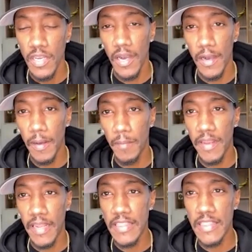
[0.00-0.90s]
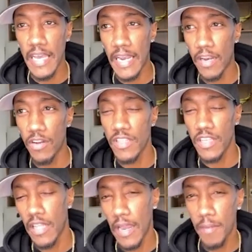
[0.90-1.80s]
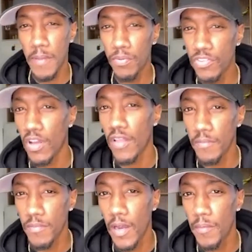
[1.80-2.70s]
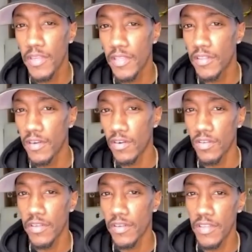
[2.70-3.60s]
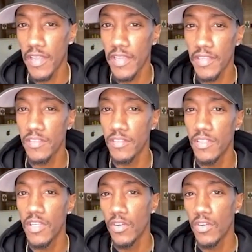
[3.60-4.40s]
And I don't think a lot of people saw them coming in their earlier days and